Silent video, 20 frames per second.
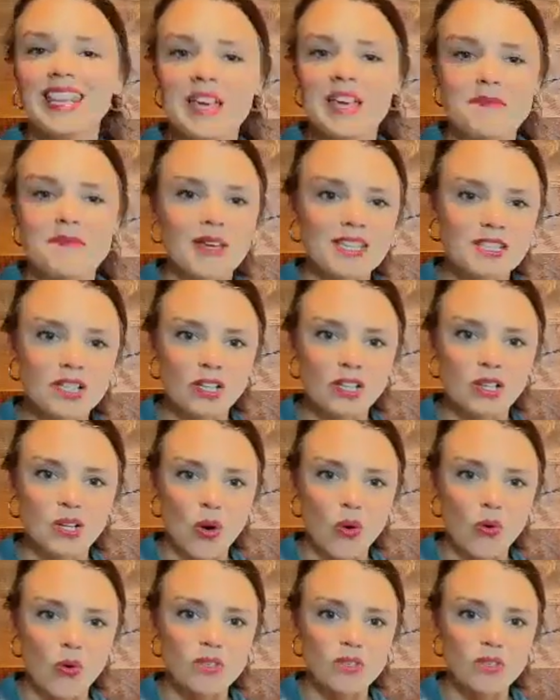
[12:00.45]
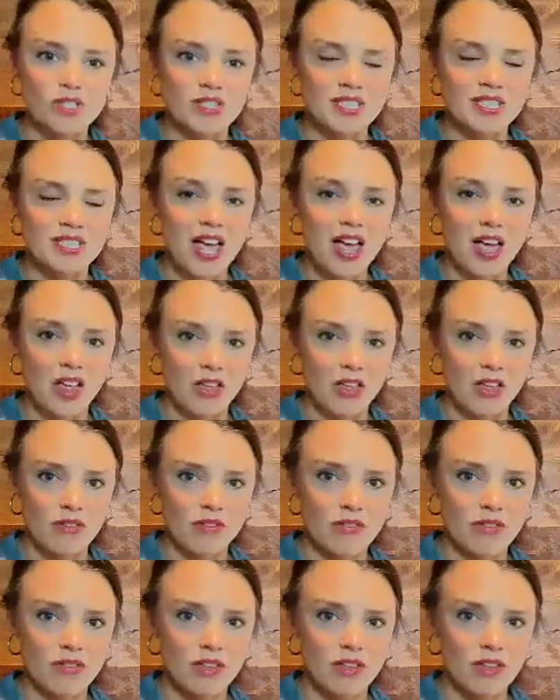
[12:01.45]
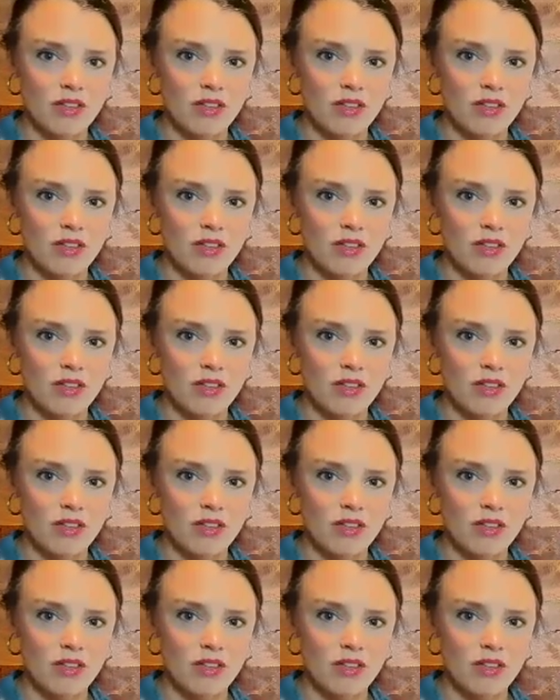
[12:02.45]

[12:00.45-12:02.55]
on that mental load yourself.